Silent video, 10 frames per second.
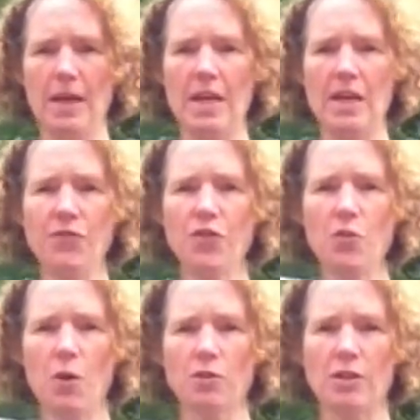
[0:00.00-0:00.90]
If you
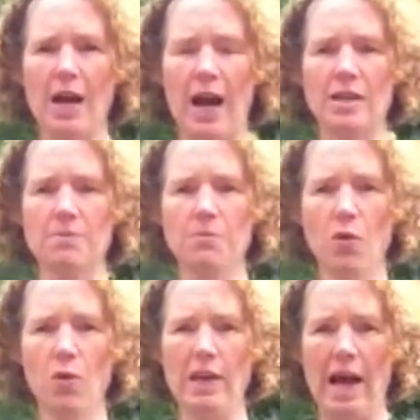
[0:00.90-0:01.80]
want to add
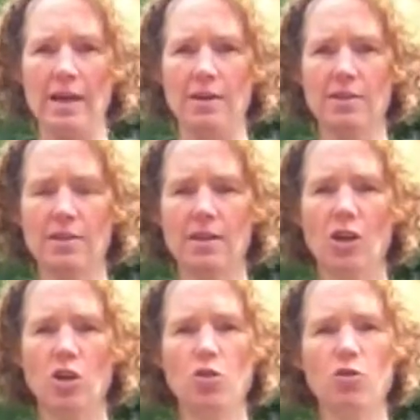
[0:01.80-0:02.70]
more layers,
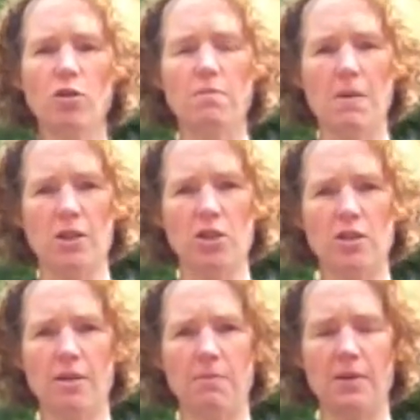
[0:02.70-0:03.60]
you could measure
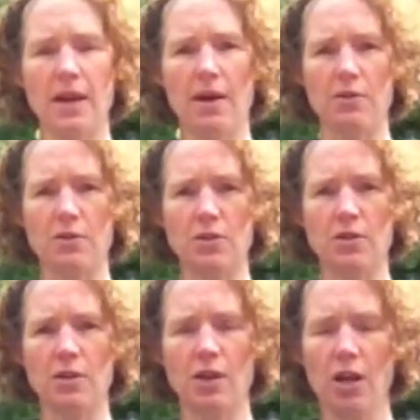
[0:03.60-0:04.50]
something else.
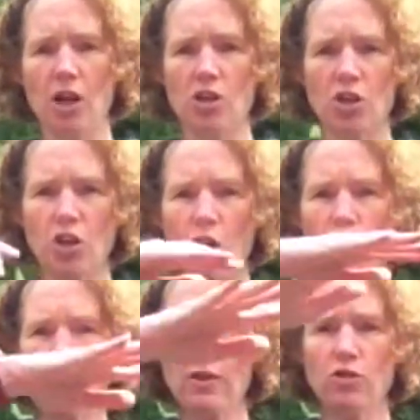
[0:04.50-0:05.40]
So go
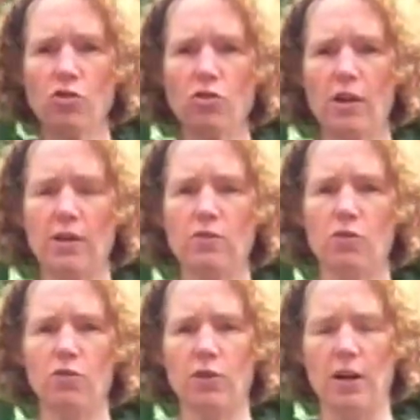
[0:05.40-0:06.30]
round your ground
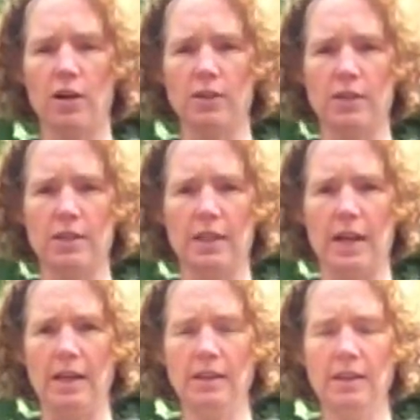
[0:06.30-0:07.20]
or your gardens
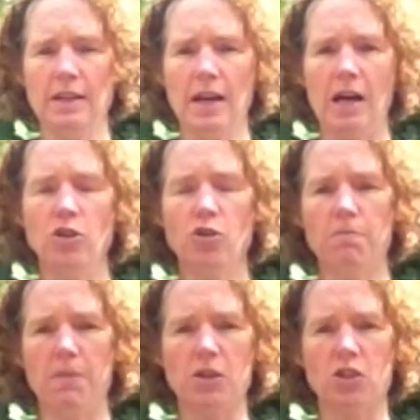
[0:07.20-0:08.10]
again, and you could
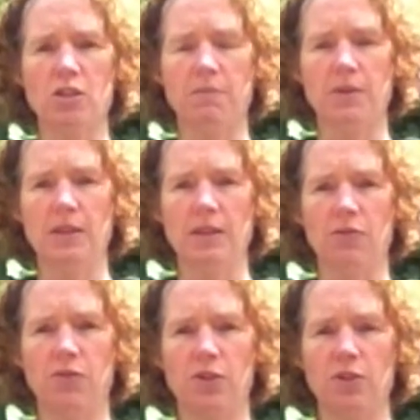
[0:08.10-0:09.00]
measure something
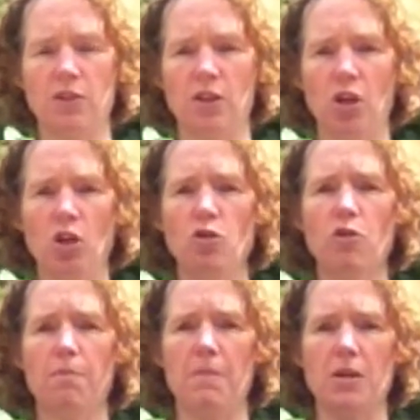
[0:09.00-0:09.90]
different. You
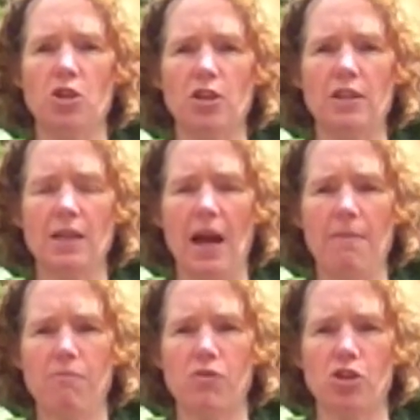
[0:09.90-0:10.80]
could measure the
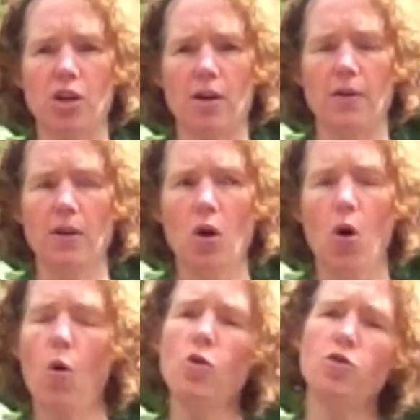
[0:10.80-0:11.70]
temperature,
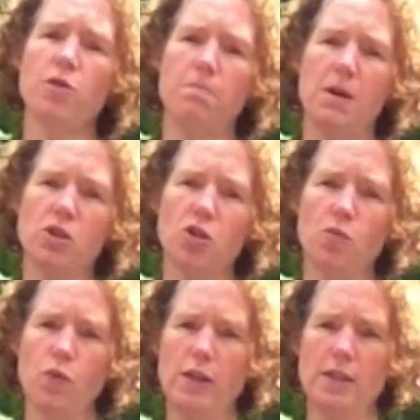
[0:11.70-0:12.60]
or you could measure the
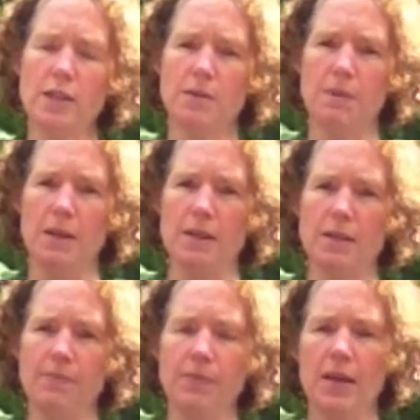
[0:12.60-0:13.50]
wind speed.
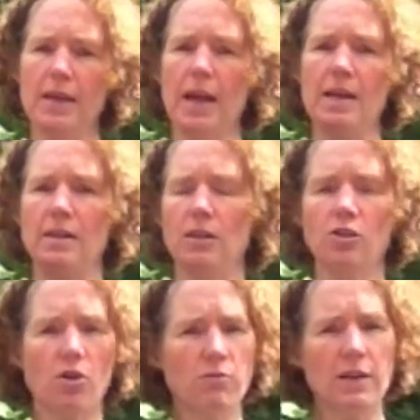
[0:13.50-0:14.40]
Again,
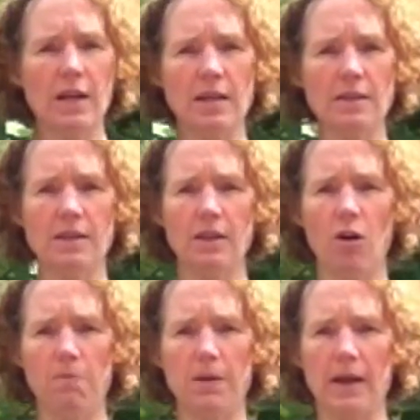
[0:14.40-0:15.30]
don't need anything
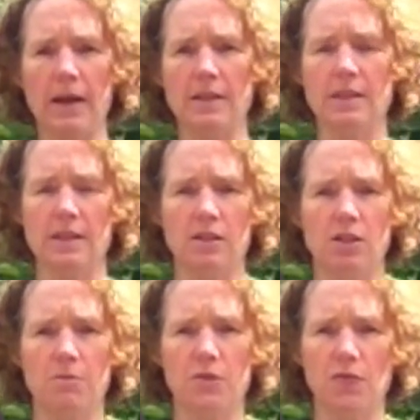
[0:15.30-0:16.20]
complicated in
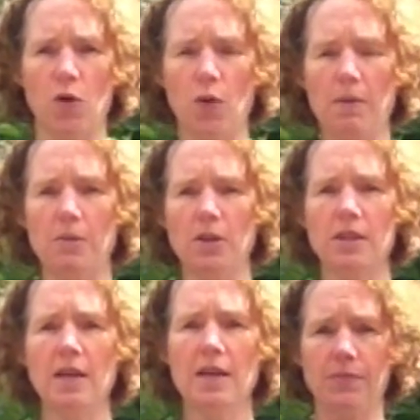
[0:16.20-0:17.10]
terms of
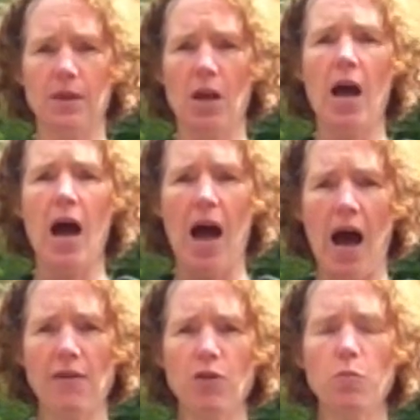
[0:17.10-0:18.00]
equipment.
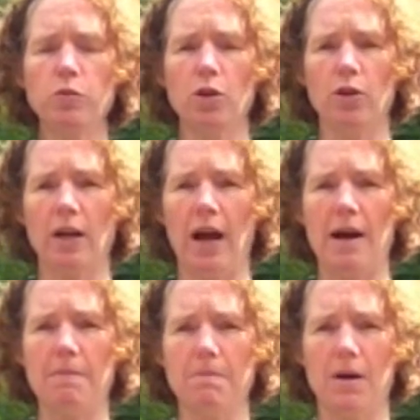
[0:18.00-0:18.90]
Have a look
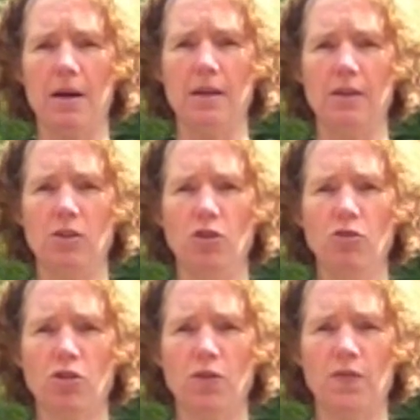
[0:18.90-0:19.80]
at my
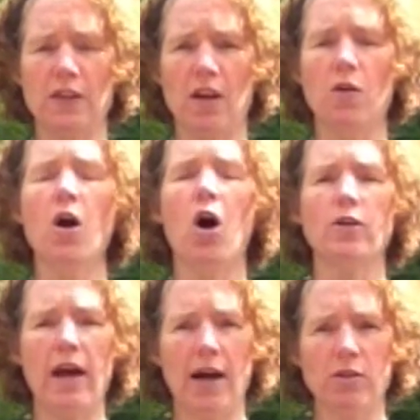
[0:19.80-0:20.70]
YouTube video
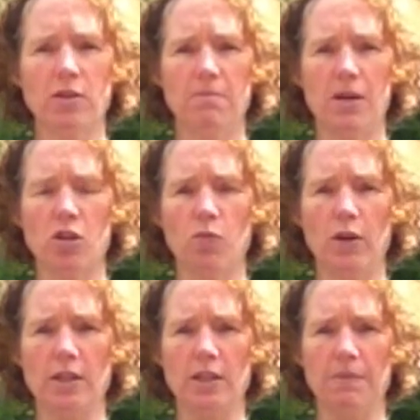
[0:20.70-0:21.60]
on how to measure
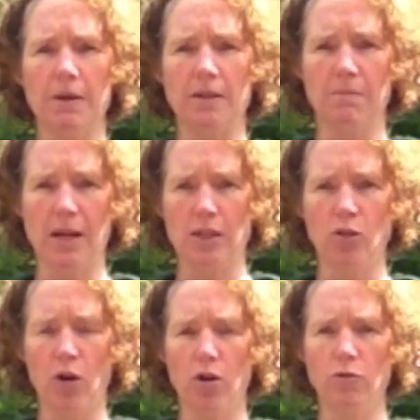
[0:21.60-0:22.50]
wind speed, making
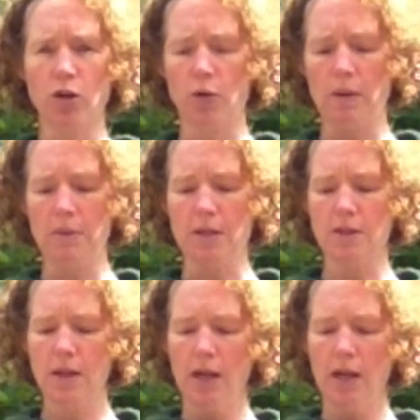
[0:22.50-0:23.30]
your own equipment.